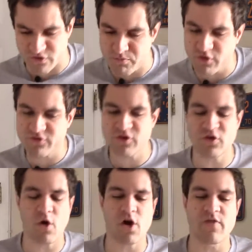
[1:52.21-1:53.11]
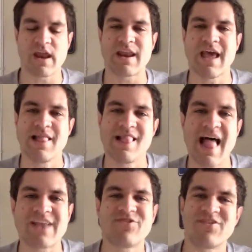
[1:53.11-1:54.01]
You push the door and then it
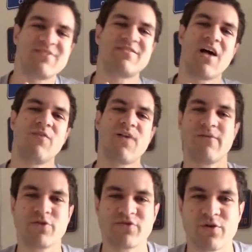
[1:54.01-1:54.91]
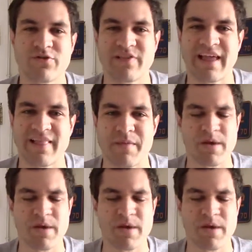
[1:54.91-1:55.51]
latches itself ever so slightly.